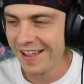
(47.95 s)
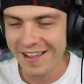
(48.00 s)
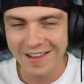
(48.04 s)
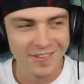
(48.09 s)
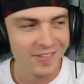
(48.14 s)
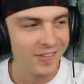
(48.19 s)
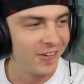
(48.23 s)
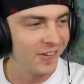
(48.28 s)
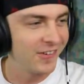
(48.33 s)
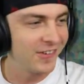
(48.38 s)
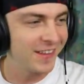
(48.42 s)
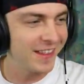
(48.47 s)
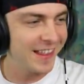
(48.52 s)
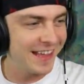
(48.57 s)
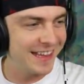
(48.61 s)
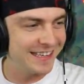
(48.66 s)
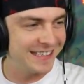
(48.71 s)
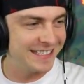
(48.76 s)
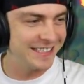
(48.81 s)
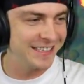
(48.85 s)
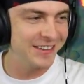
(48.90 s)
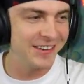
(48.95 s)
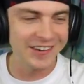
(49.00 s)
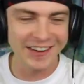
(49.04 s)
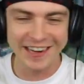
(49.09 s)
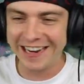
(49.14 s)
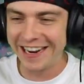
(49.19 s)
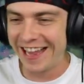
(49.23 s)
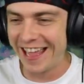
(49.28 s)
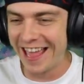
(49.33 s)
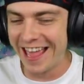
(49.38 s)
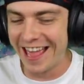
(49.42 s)
What were they doing?
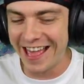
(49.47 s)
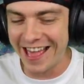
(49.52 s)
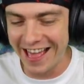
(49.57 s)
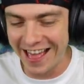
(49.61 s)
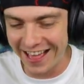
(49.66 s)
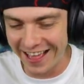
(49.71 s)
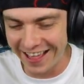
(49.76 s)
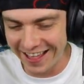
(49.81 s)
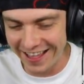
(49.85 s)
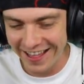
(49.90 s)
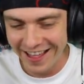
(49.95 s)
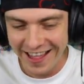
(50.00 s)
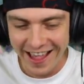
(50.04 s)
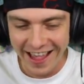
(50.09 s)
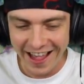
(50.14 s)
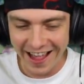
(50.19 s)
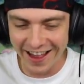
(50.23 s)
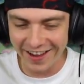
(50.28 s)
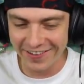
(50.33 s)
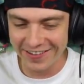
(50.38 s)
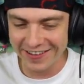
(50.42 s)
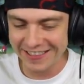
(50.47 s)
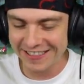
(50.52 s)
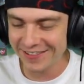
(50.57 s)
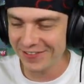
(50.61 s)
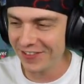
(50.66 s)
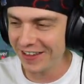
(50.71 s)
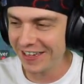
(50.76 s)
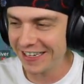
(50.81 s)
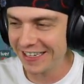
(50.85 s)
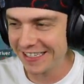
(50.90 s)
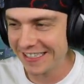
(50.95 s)
I wasn't
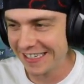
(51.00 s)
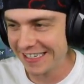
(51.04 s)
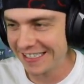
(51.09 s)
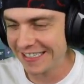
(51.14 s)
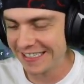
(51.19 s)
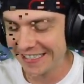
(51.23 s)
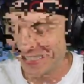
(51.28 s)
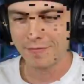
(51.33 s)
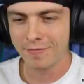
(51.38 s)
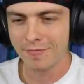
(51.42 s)
paying attention.